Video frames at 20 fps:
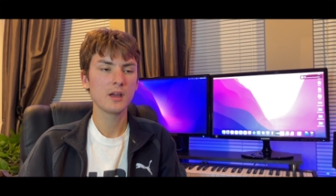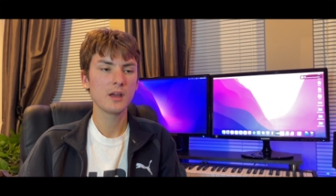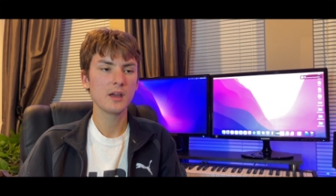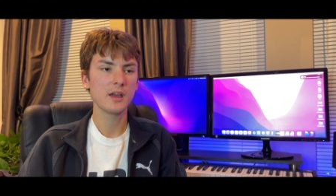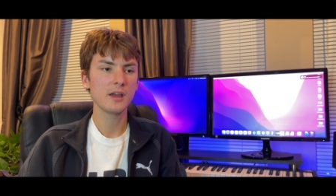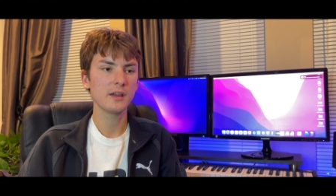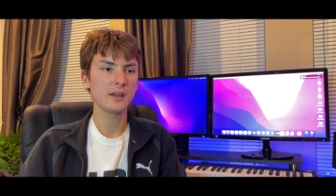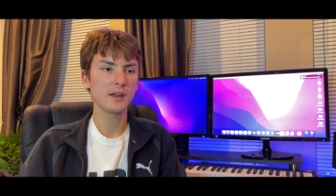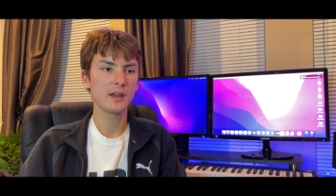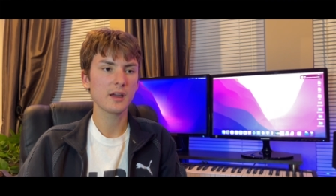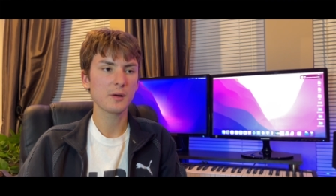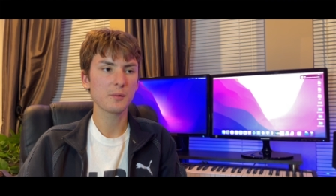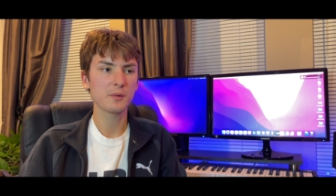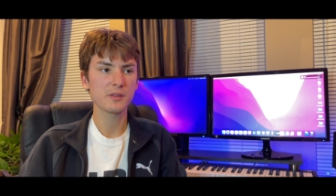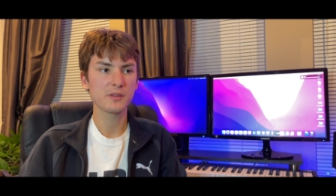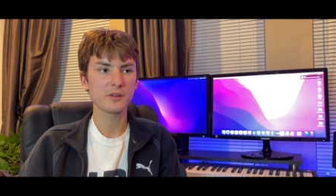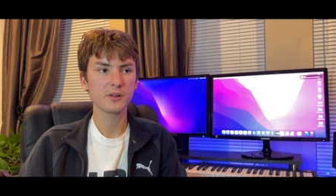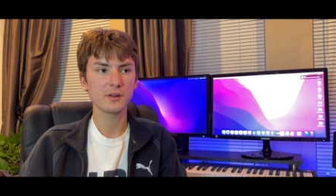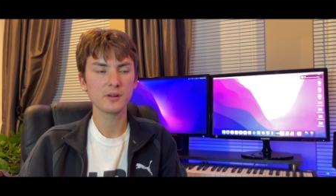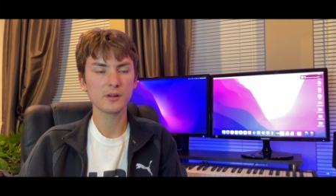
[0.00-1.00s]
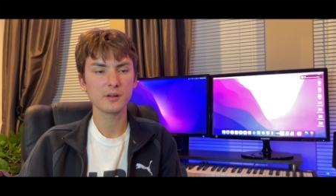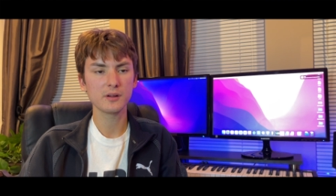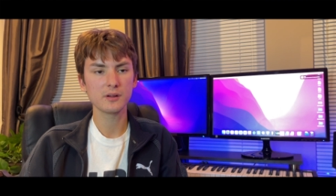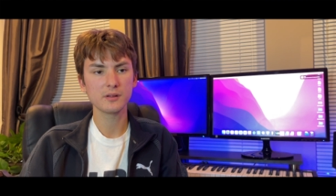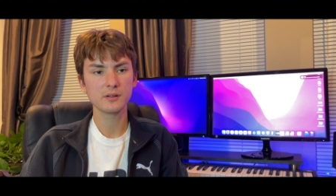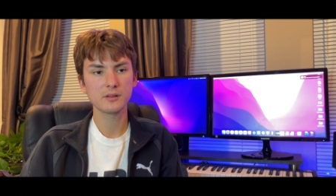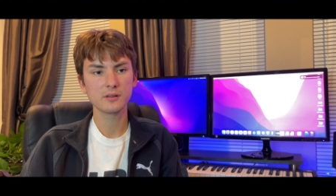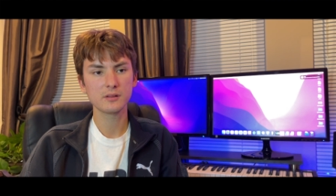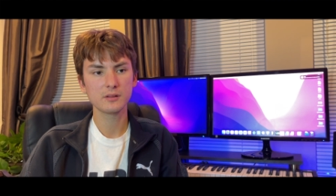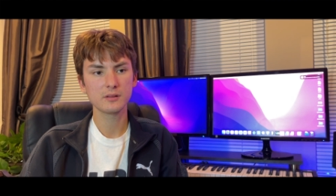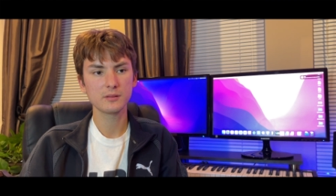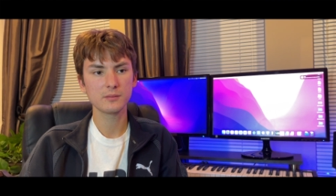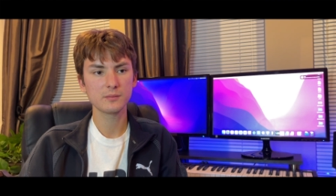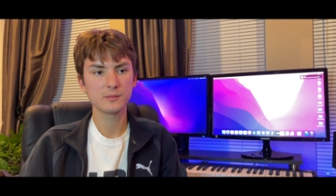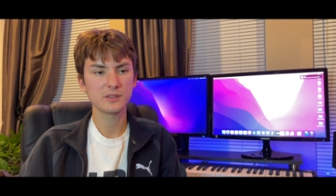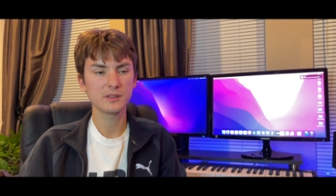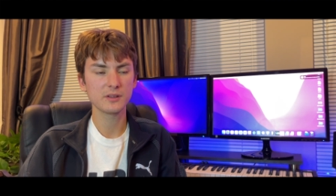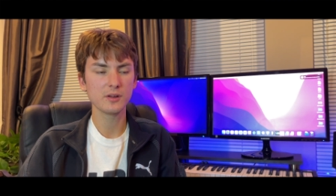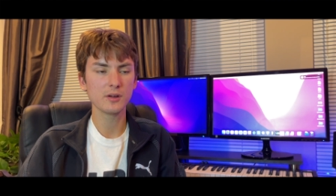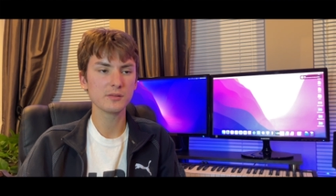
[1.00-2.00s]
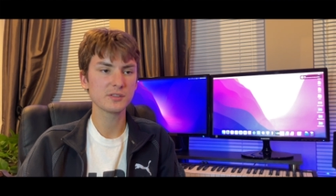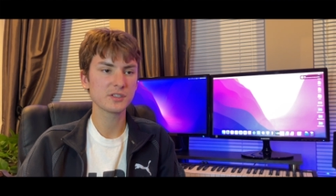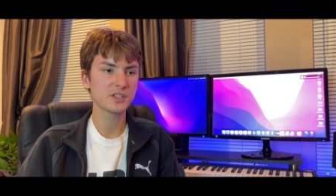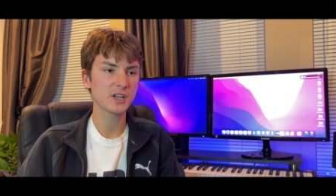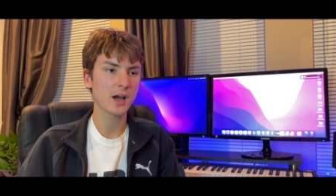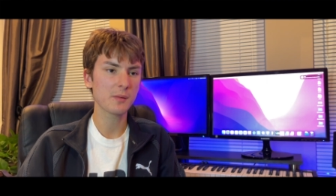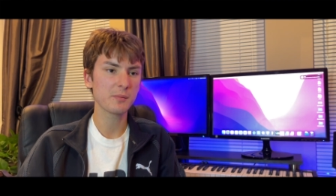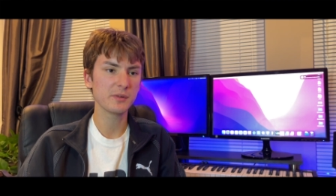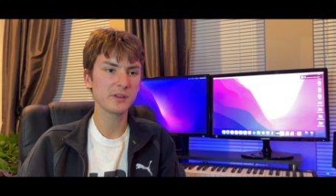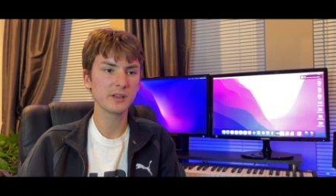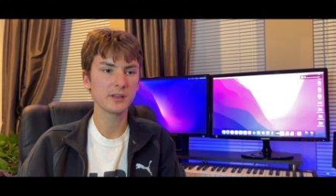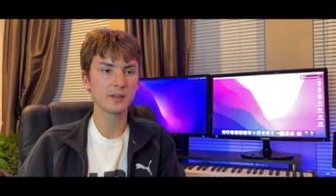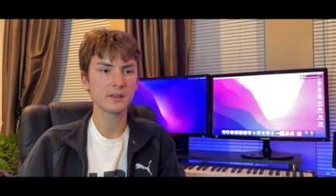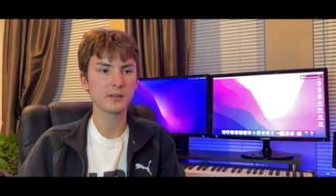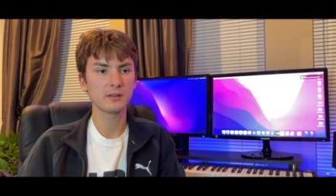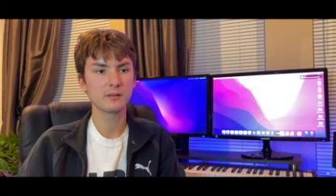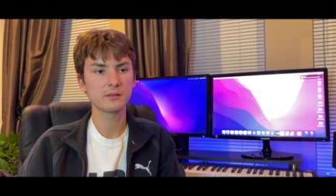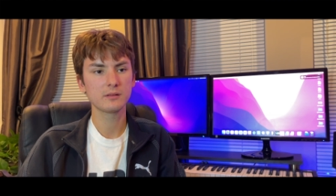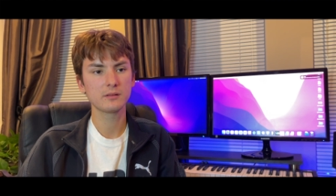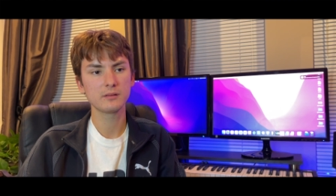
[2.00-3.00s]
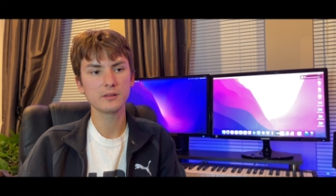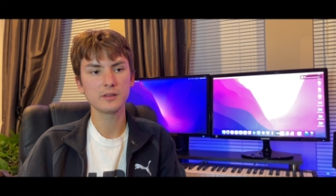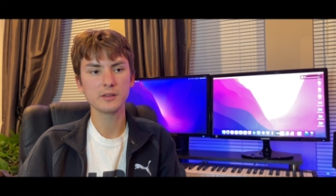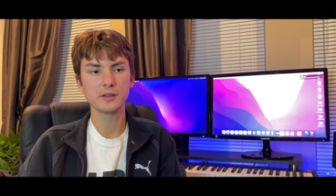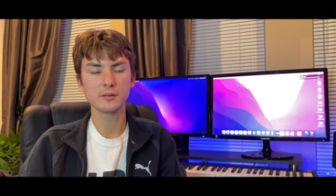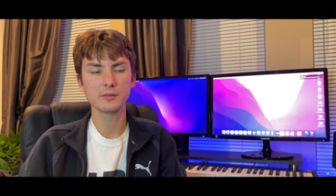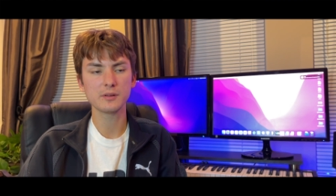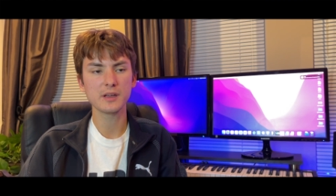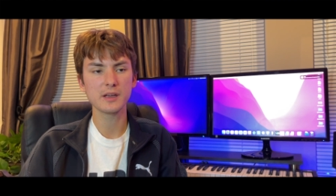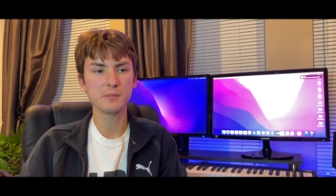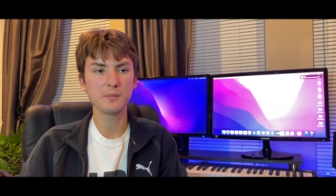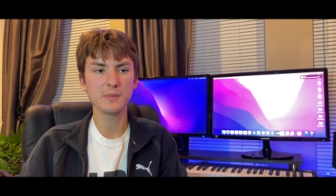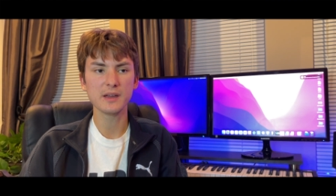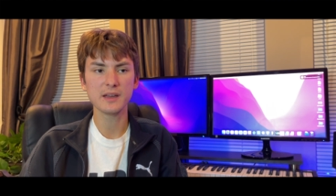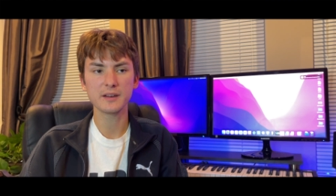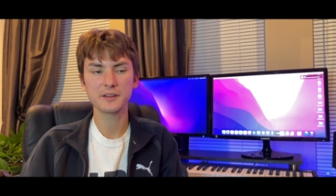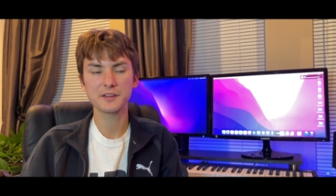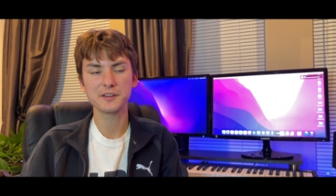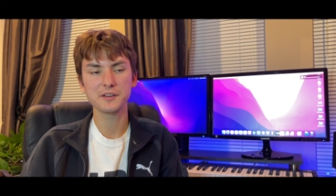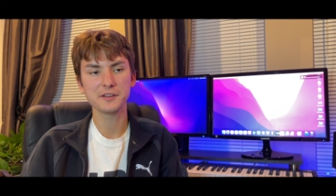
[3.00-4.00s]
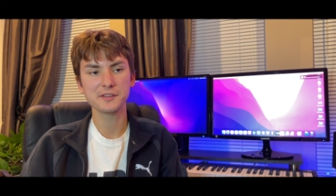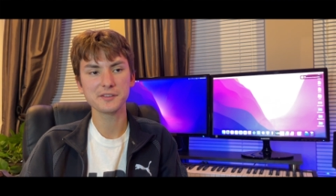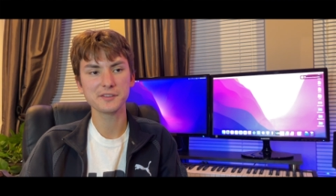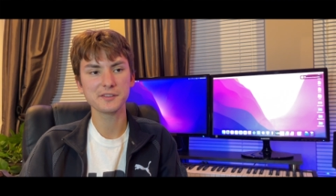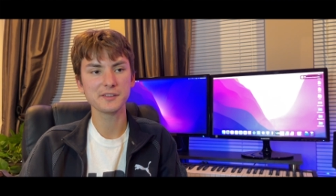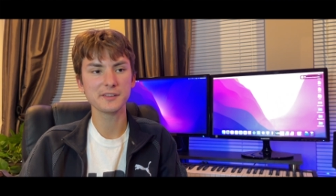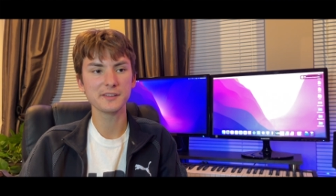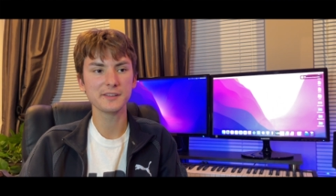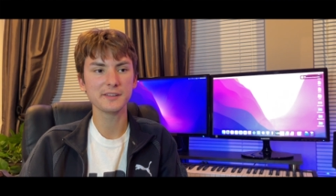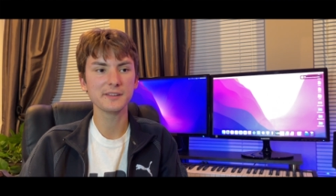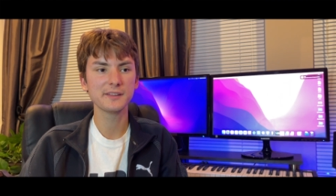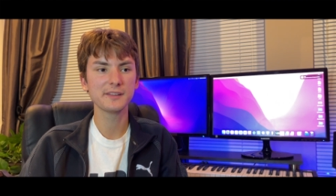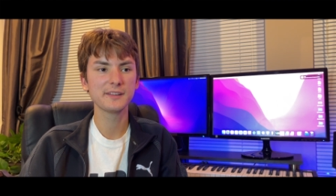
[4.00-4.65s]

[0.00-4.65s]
hanging out with her to go shopping, you know, get manicures and